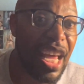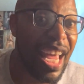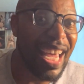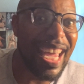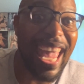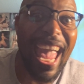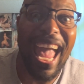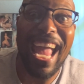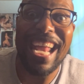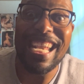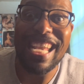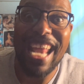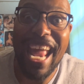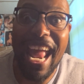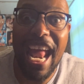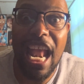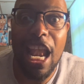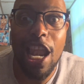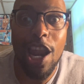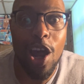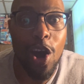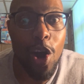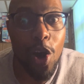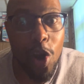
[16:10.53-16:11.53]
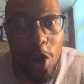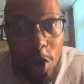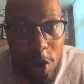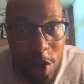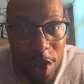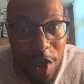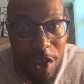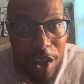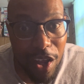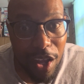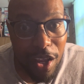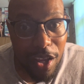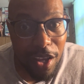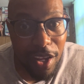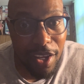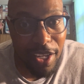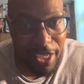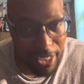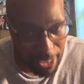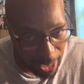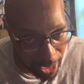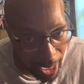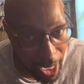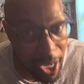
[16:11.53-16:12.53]
Canelo.
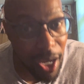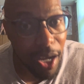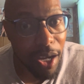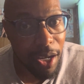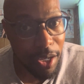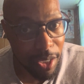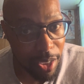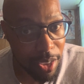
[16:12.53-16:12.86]
Yeah.